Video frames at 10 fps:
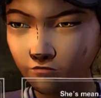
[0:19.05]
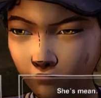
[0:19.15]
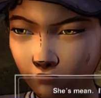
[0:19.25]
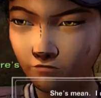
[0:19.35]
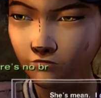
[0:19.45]

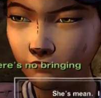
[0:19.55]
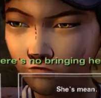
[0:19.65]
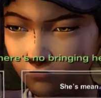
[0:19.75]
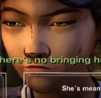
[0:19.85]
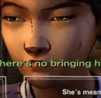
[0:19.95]
Once she gets
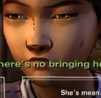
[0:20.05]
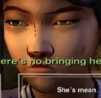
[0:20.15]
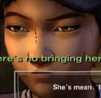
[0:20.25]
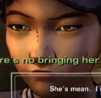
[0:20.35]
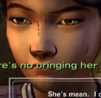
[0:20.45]
going,
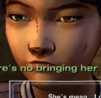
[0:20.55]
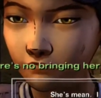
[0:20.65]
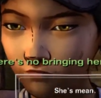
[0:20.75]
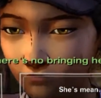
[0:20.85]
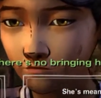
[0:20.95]
there's no
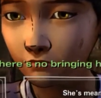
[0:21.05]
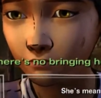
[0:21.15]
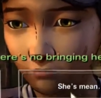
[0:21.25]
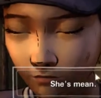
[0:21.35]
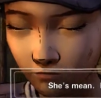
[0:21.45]
bringing her
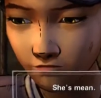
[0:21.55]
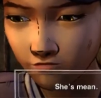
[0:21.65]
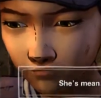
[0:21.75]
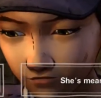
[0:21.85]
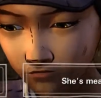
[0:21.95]
back.
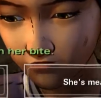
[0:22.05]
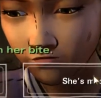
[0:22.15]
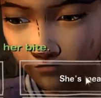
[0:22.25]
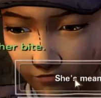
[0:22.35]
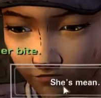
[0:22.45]
Her
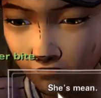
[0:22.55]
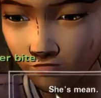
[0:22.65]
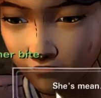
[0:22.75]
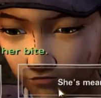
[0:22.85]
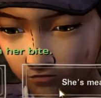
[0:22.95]
bark's
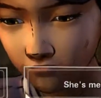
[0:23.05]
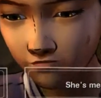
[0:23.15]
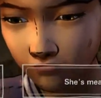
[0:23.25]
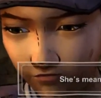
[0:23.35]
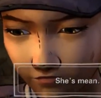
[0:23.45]
worse than her
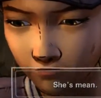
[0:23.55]
bite.